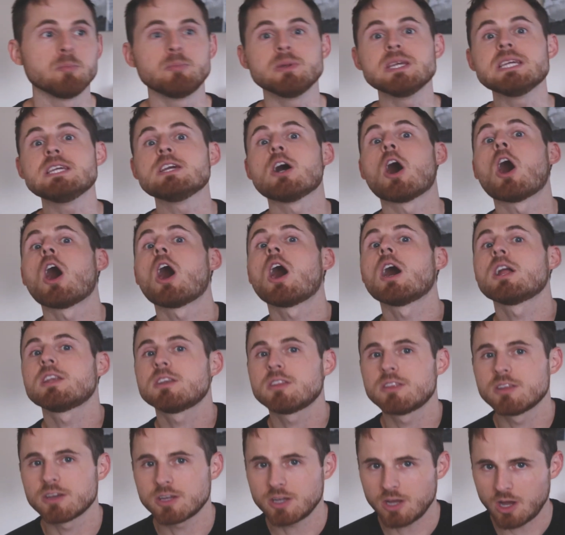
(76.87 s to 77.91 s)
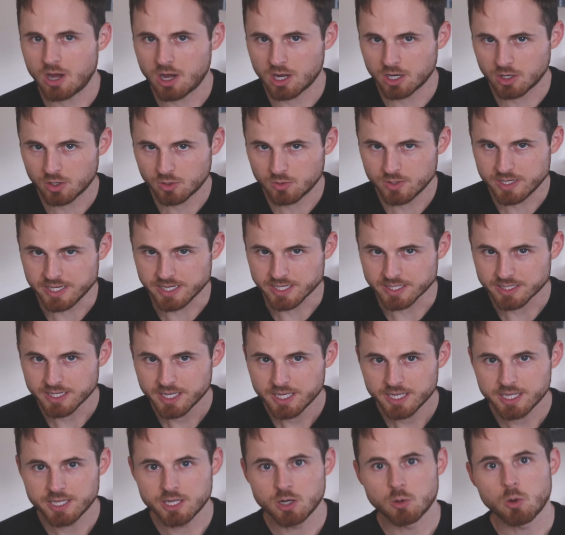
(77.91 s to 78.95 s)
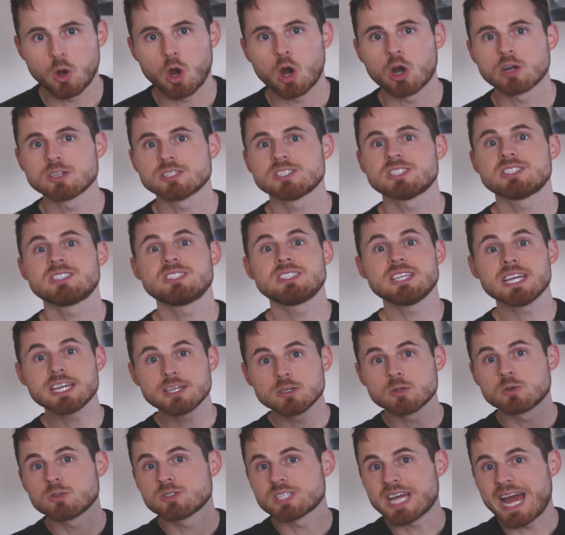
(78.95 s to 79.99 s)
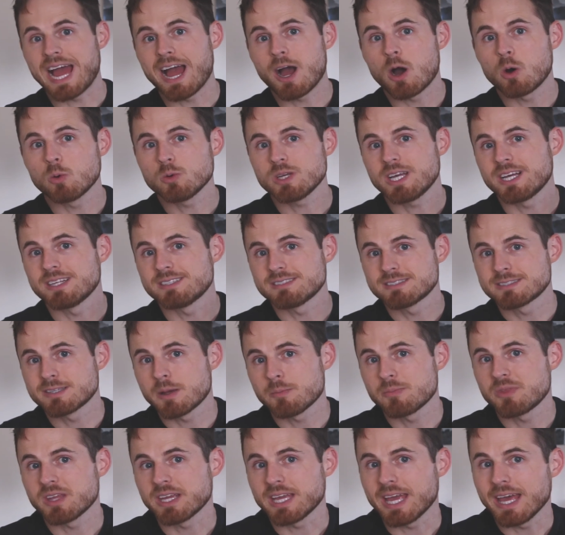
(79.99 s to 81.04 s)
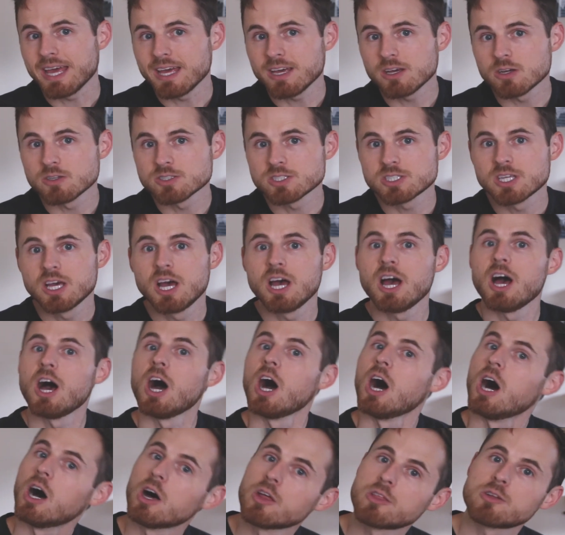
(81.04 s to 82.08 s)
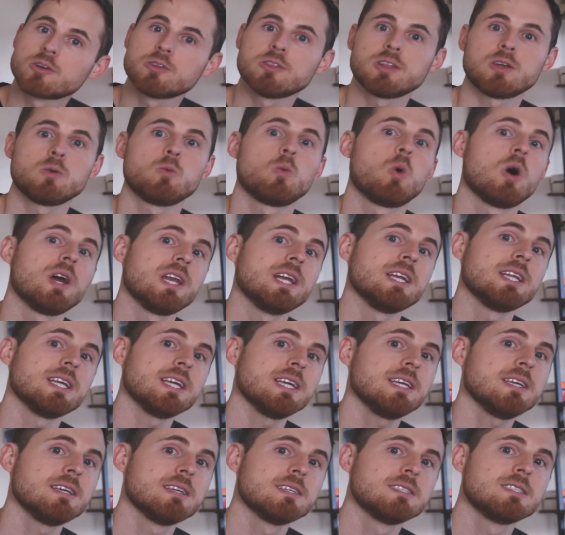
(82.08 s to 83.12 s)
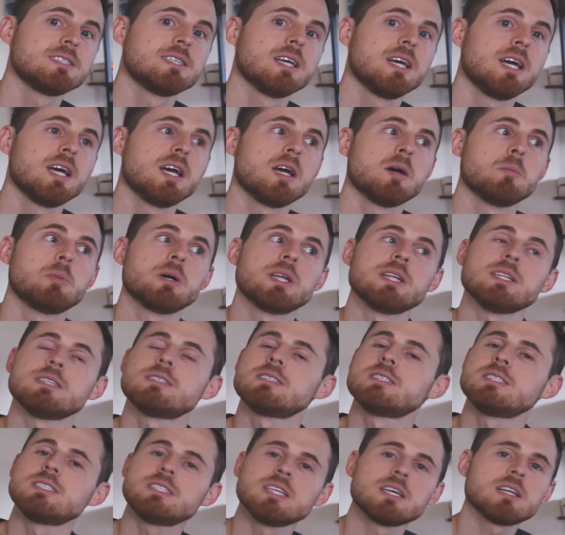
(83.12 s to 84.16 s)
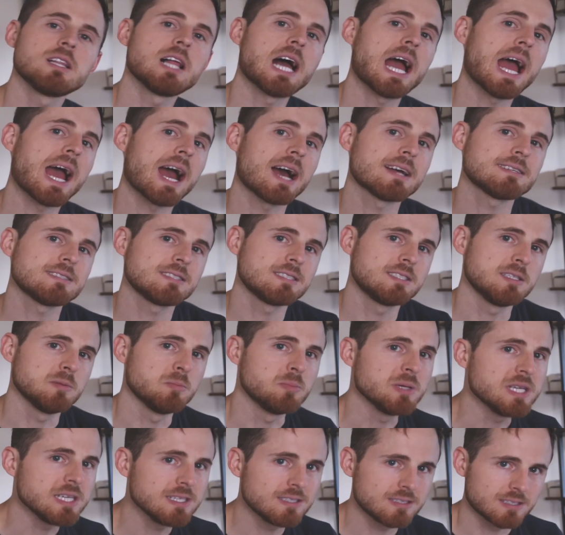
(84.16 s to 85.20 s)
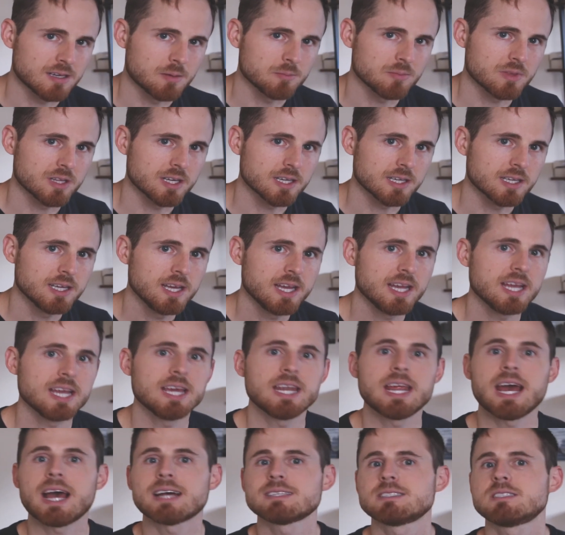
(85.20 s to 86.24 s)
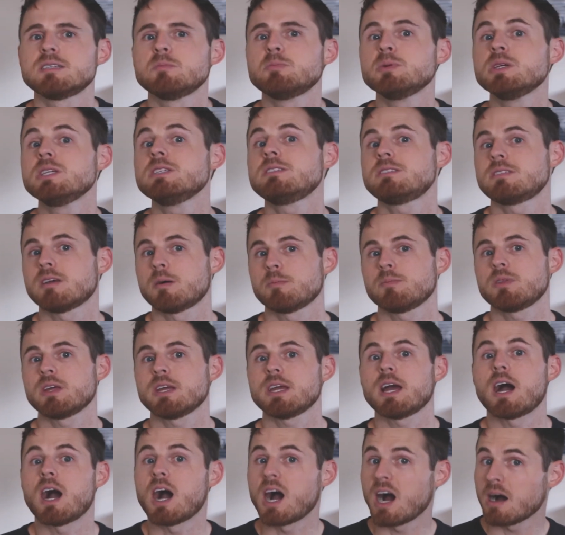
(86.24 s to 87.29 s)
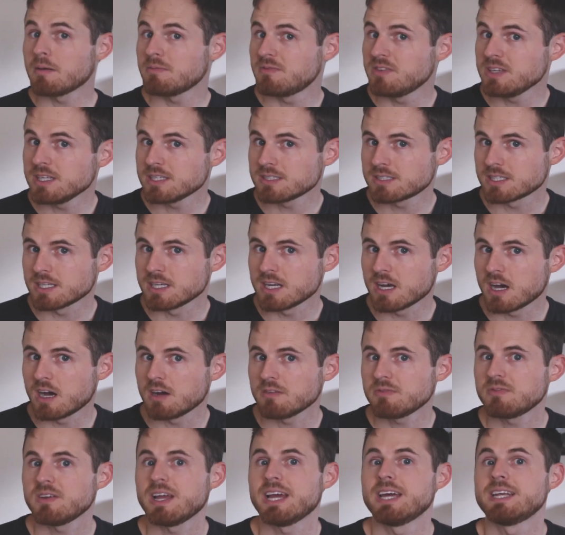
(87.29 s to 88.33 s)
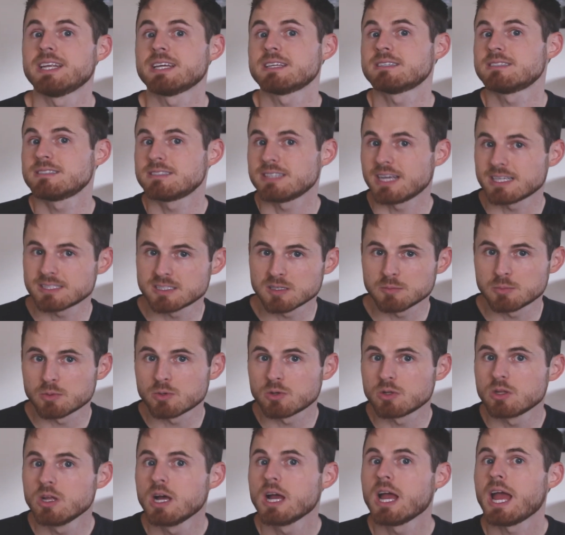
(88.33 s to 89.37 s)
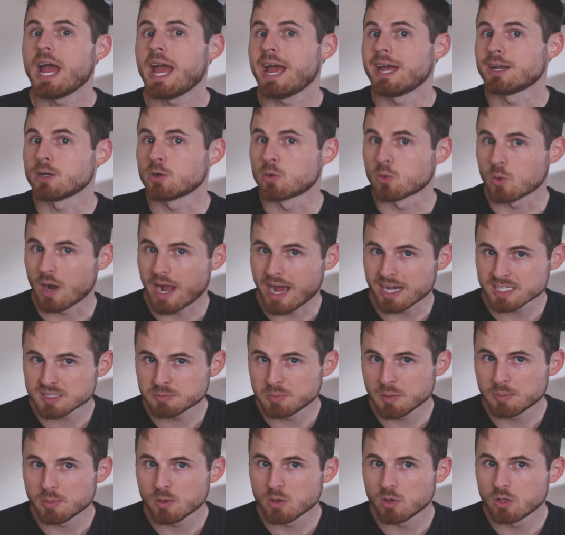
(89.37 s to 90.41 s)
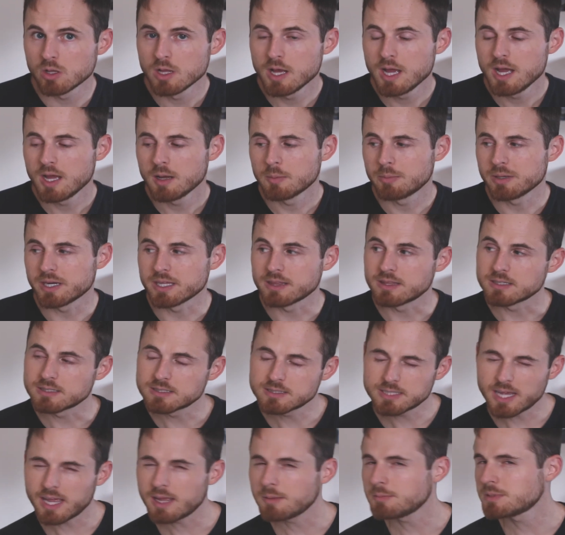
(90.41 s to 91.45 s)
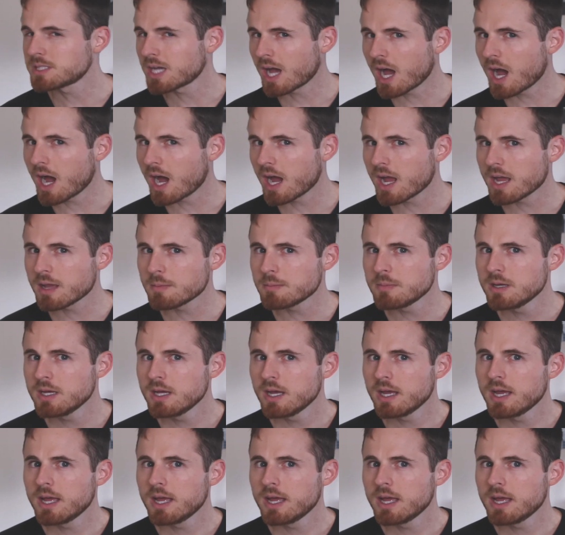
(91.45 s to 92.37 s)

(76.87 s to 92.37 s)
beyond the concrete. You know, art signals out at something else other than what it is, but it still has to be something. It has to be something obvious enough and accessible and graspable, but at the same time,